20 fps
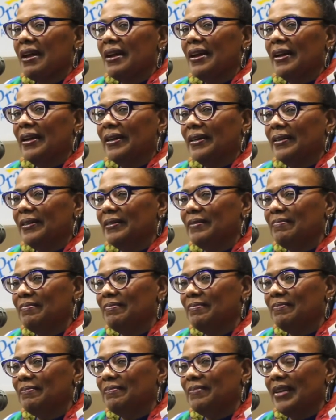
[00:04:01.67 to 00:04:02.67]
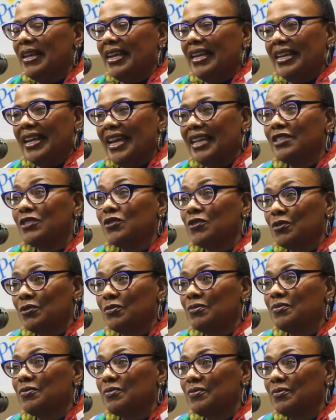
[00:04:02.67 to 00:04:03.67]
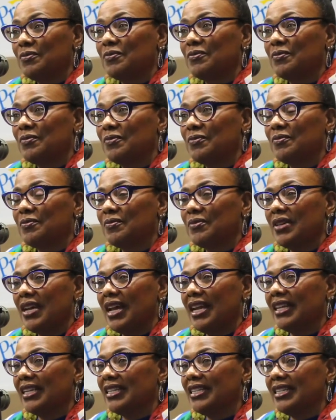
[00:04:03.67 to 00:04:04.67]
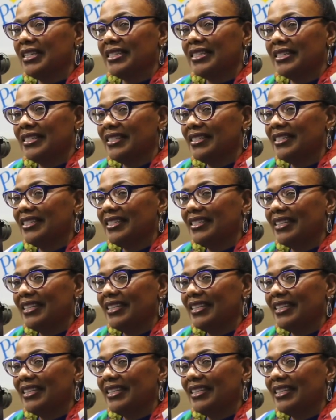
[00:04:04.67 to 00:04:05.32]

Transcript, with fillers: Mm-hmm. Um, and that's true. I listen,